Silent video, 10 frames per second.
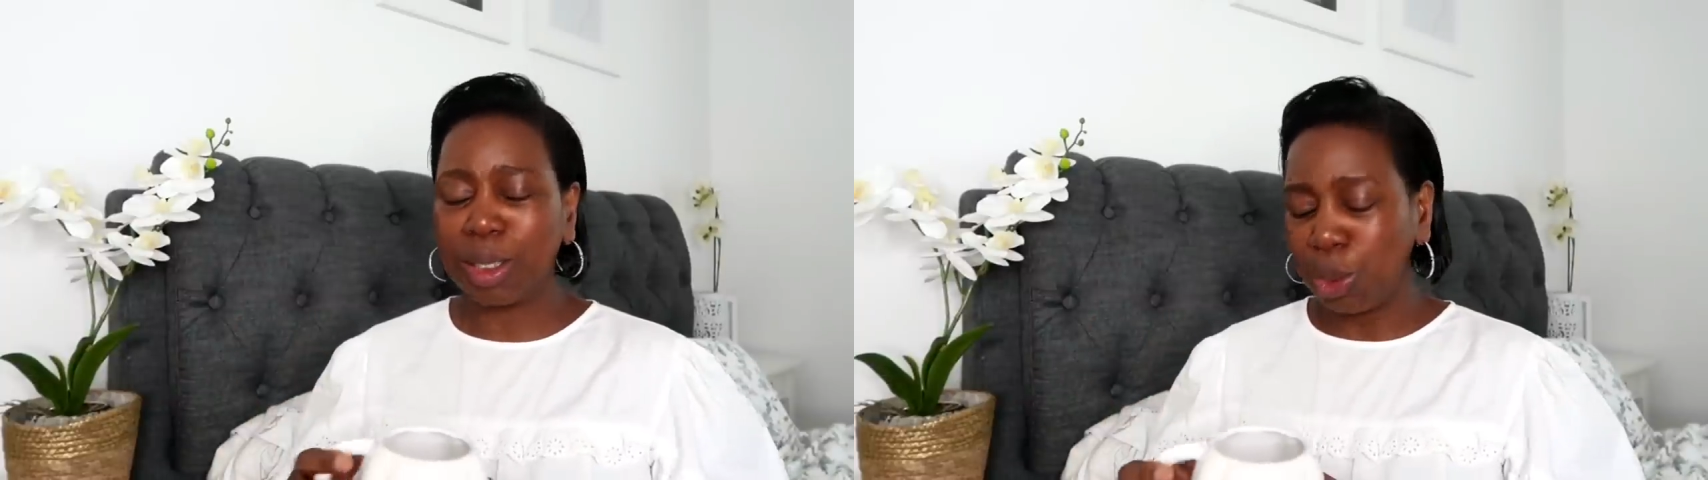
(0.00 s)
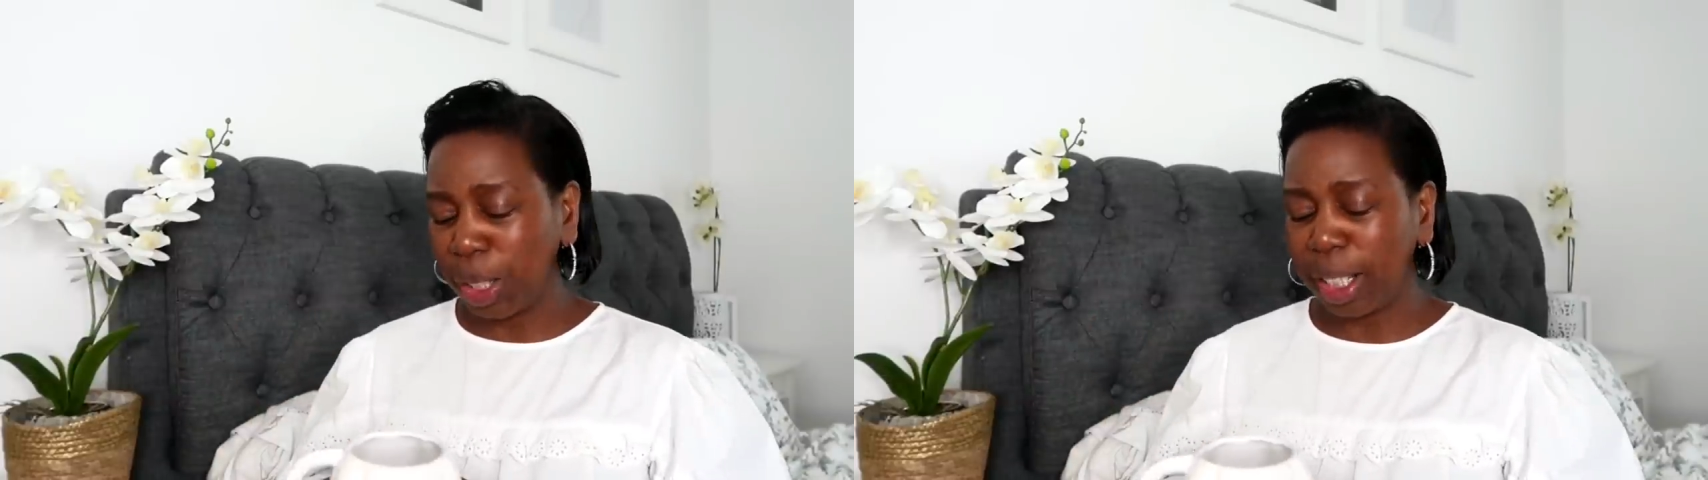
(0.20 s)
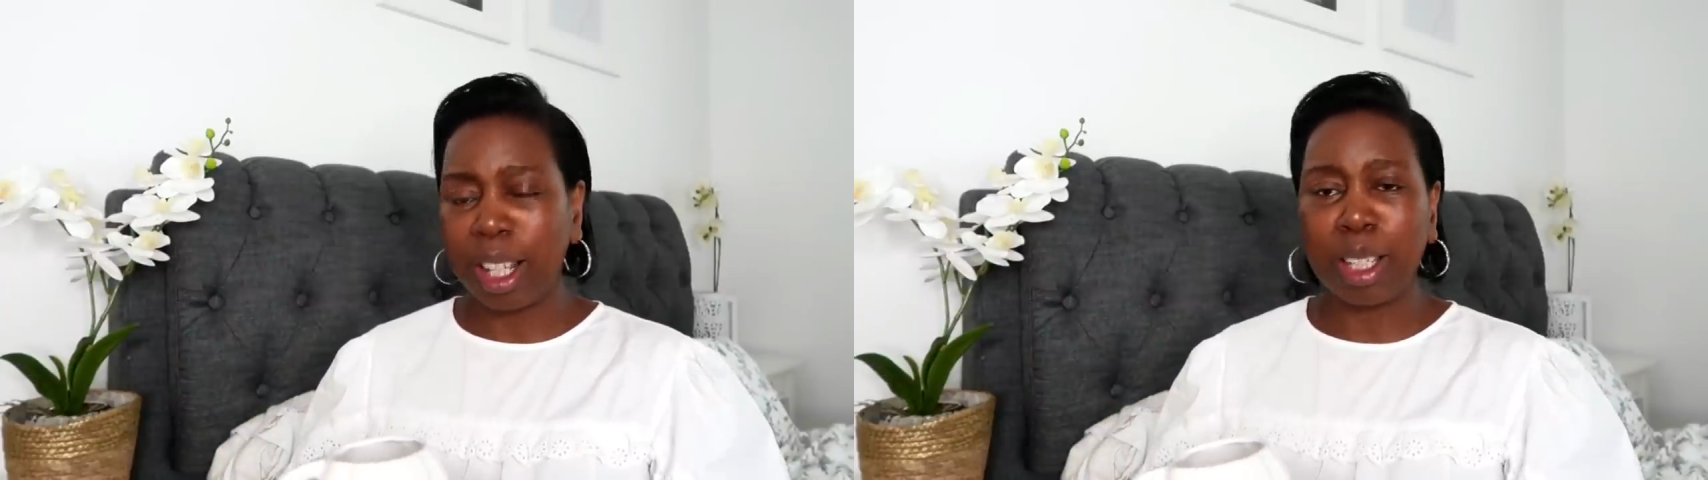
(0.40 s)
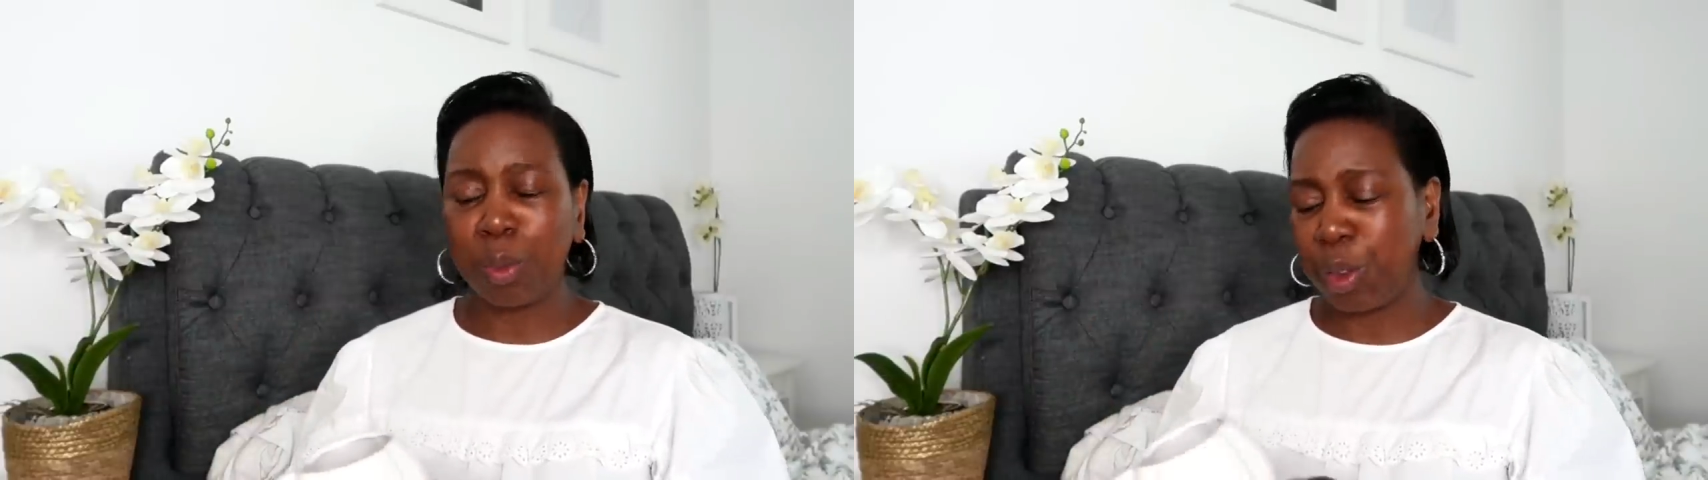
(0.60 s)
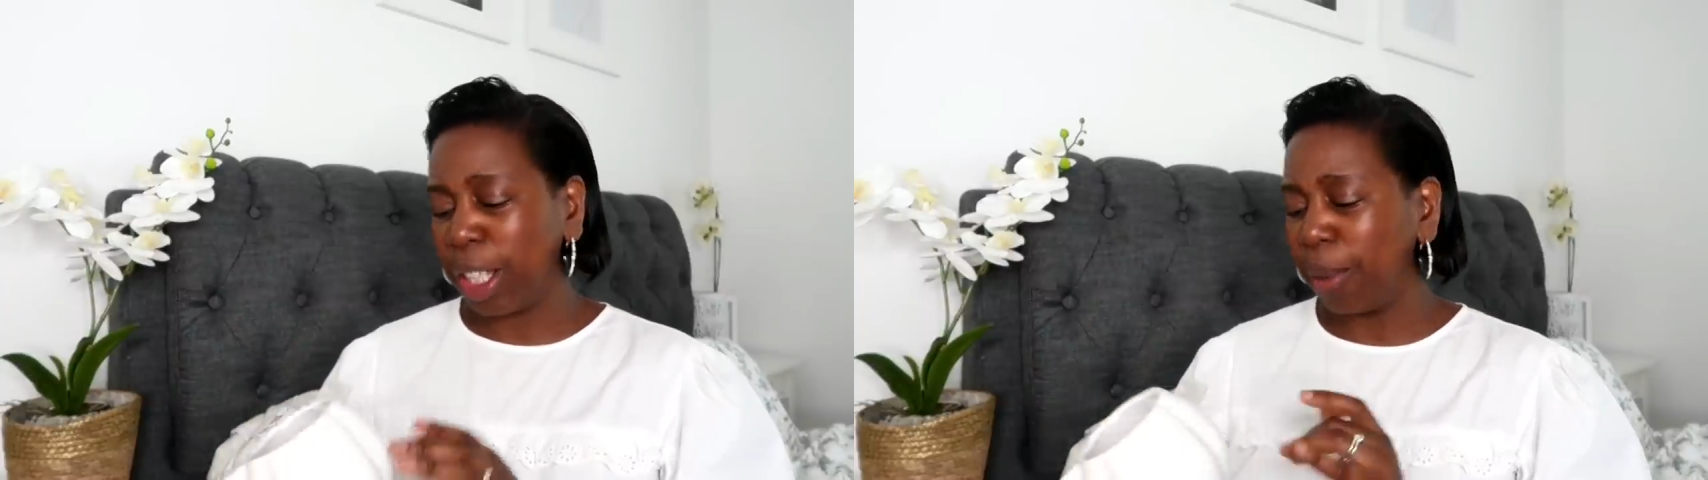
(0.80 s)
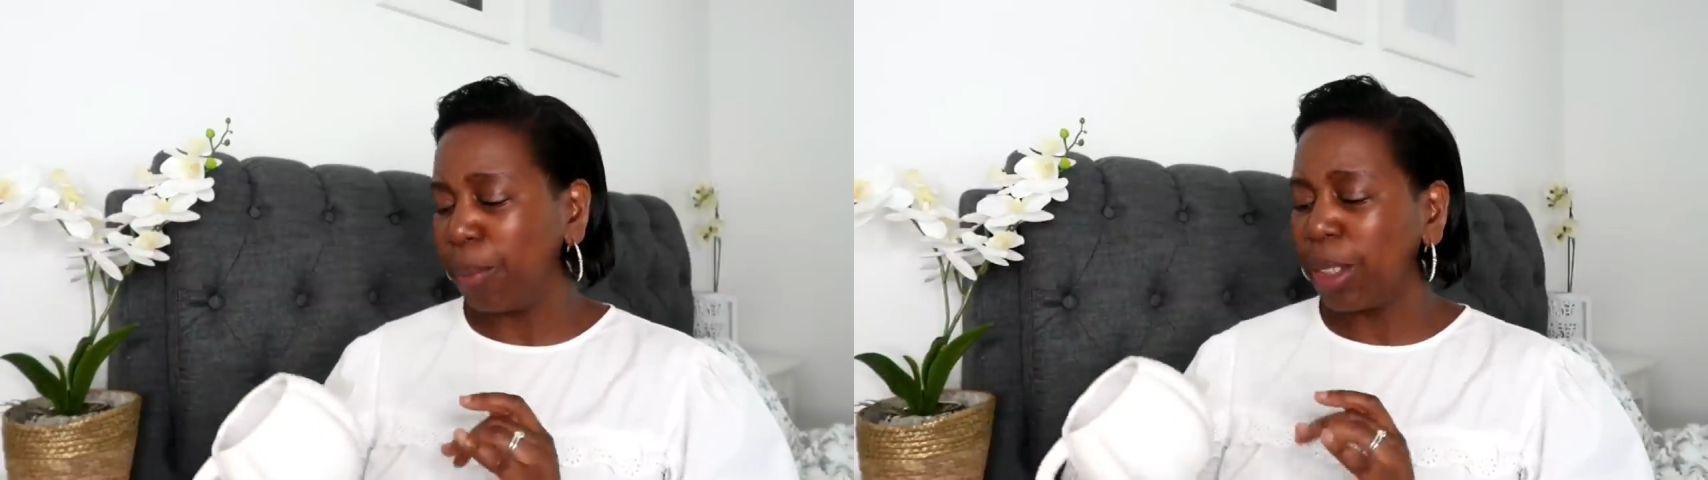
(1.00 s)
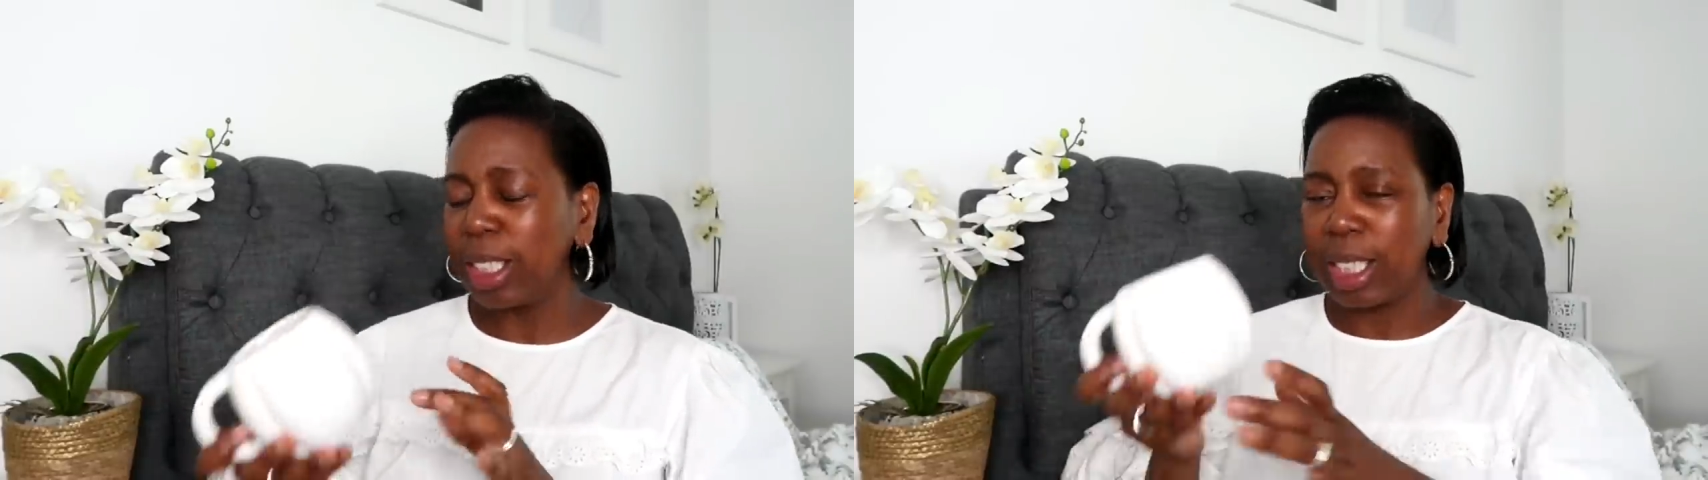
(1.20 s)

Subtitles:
and all that kind of thing.